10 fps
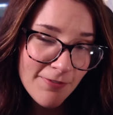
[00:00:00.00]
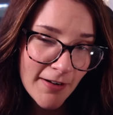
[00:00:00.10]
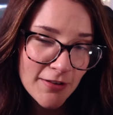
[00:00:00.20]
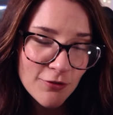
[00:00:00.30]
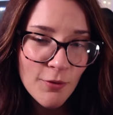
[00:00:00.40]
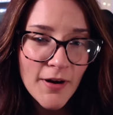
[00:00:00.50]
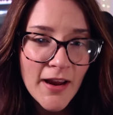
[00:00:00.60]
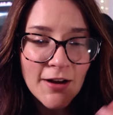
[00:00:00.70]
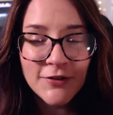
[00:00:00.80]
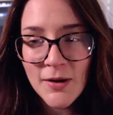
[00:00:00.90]
funny story,
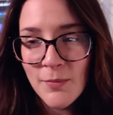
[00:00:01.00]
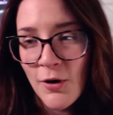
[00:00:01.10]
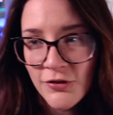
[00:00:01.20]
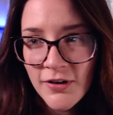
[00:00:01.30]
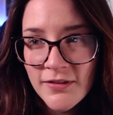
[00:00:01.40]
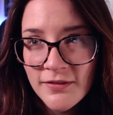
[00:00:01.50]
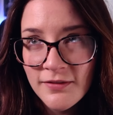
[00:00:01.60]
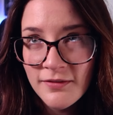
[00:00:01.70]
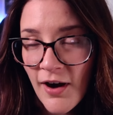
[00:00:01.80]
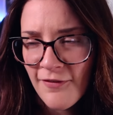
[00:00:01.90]
I took a
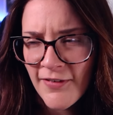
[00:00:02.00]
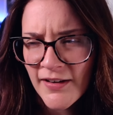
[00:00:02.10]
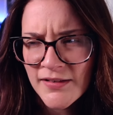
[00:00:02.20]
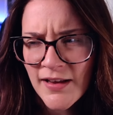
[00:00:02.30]
motion graphics